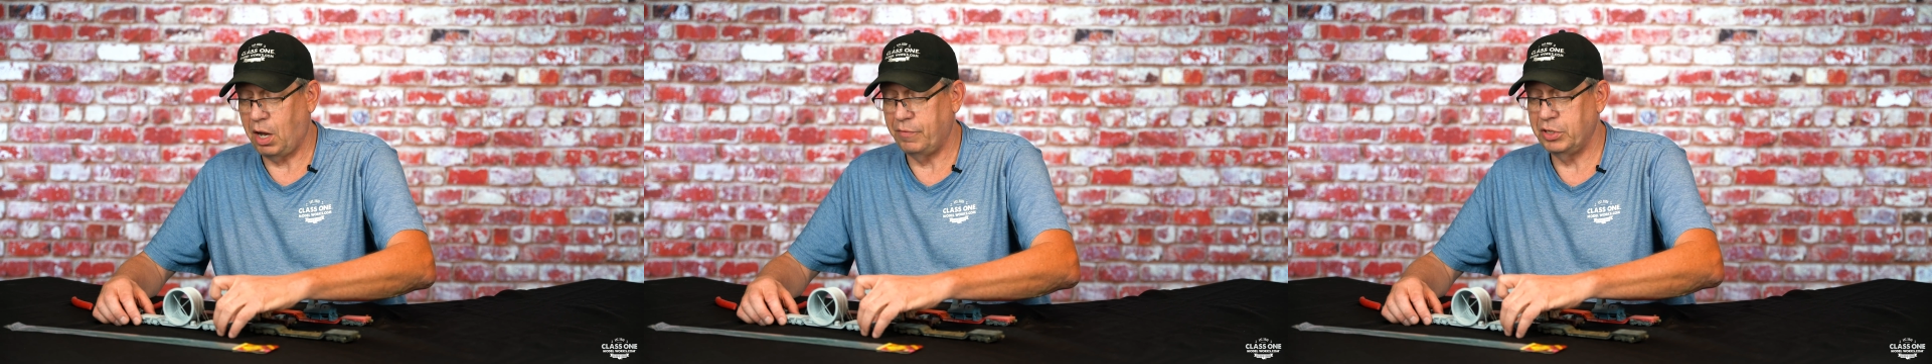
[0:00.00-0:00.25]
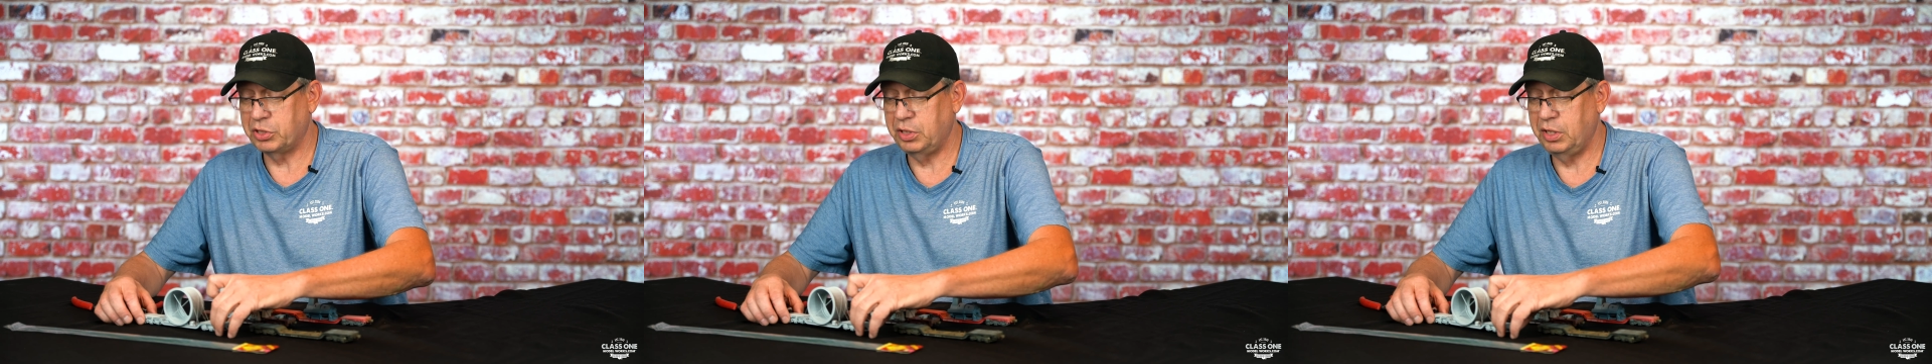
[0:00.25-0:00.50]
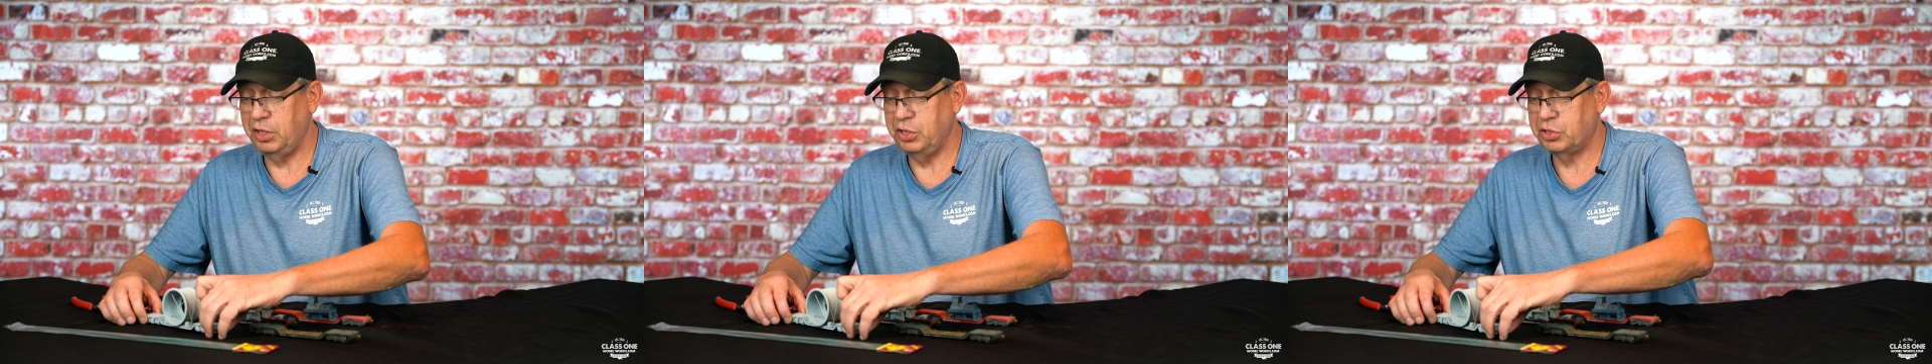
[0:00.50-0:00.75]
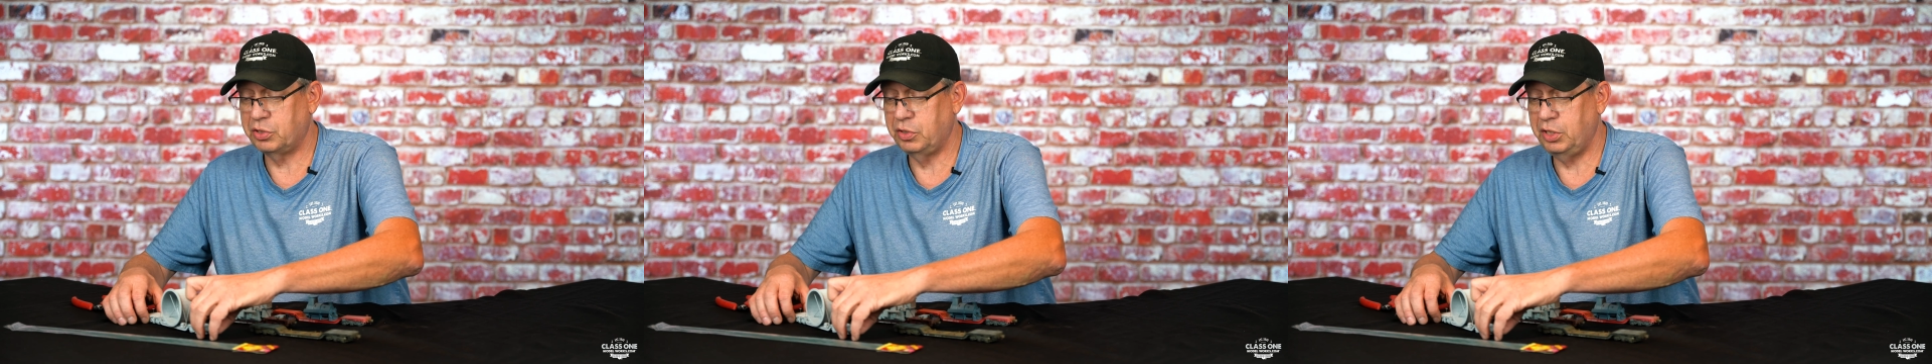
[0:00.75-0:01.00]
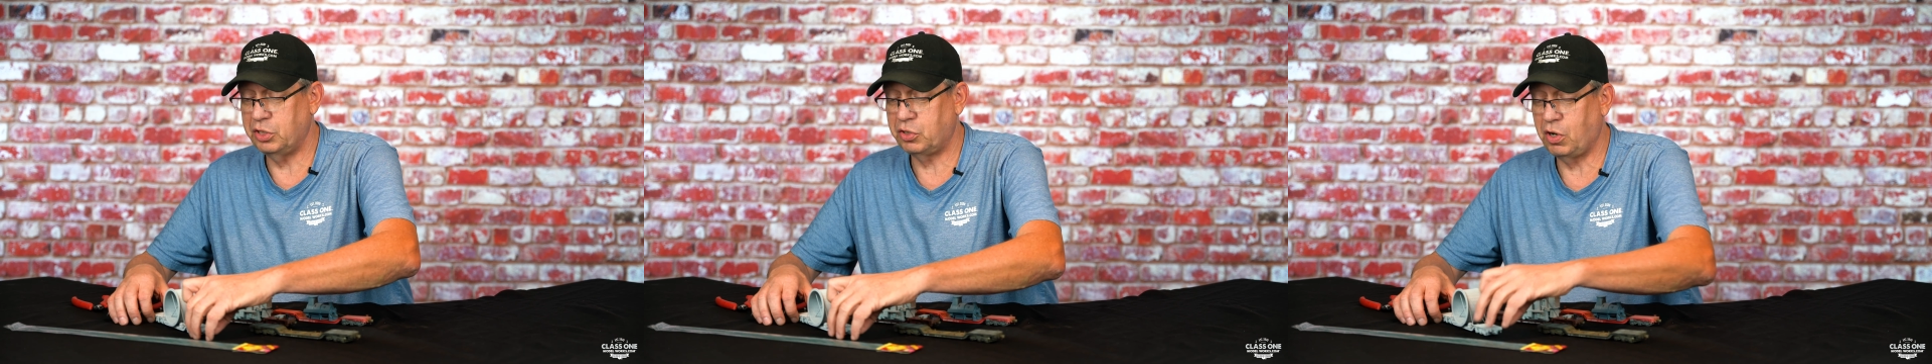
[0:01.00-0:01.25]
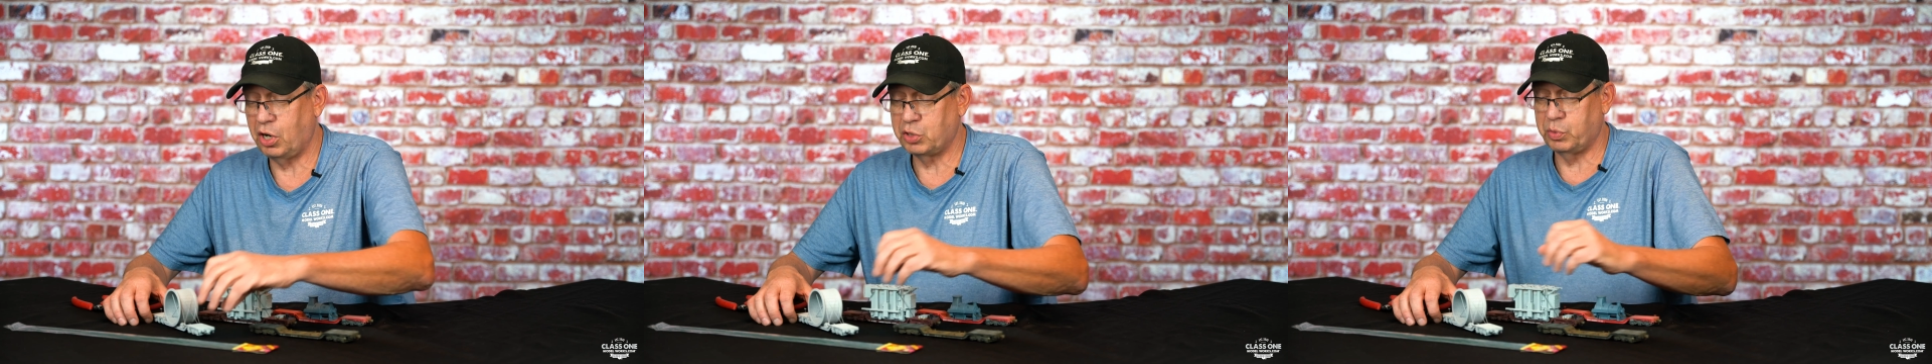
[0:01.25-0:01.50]
obviously these
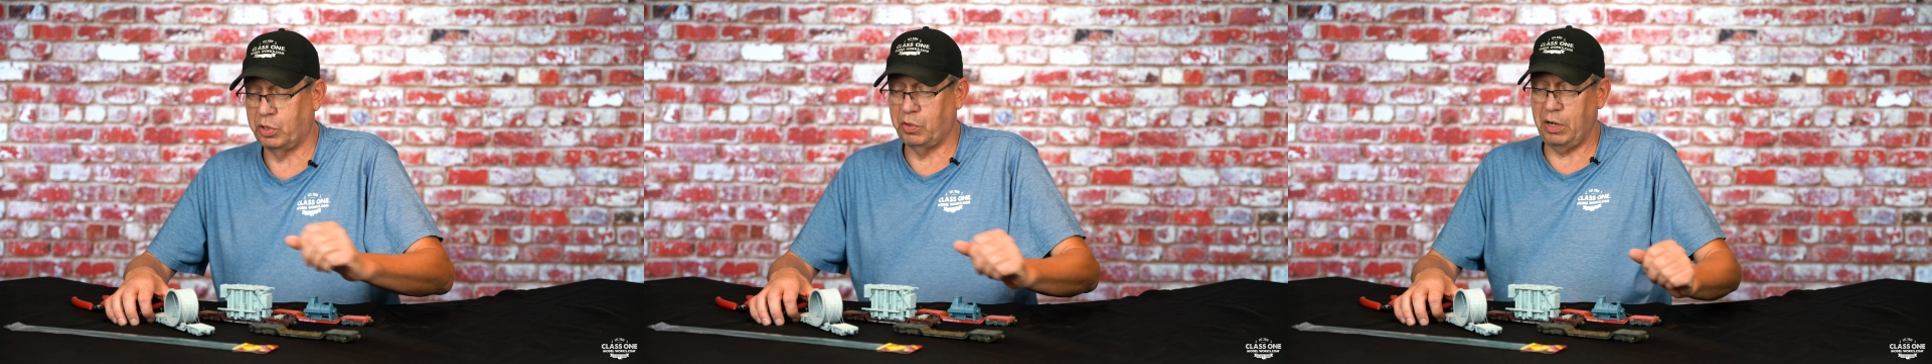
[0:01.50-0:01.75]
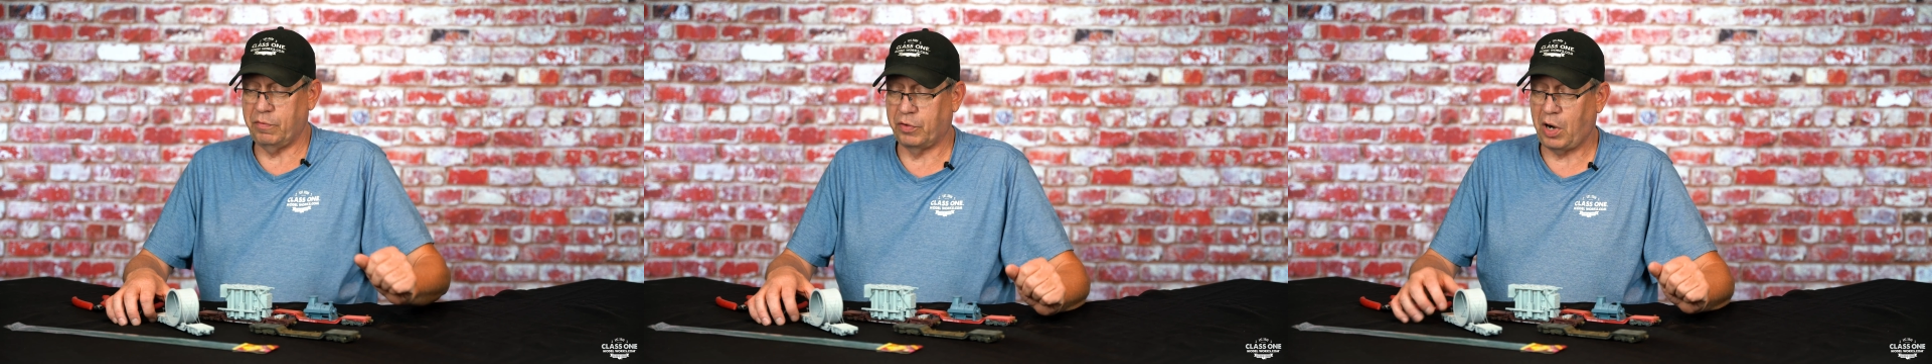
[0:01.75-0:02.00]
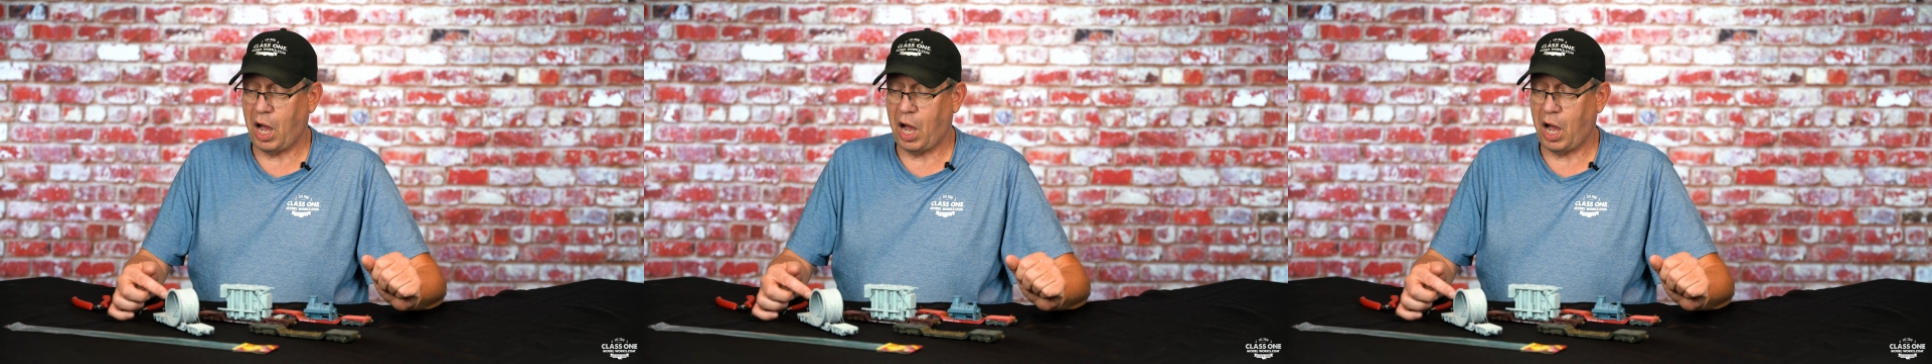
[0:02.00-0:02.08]
cars were great for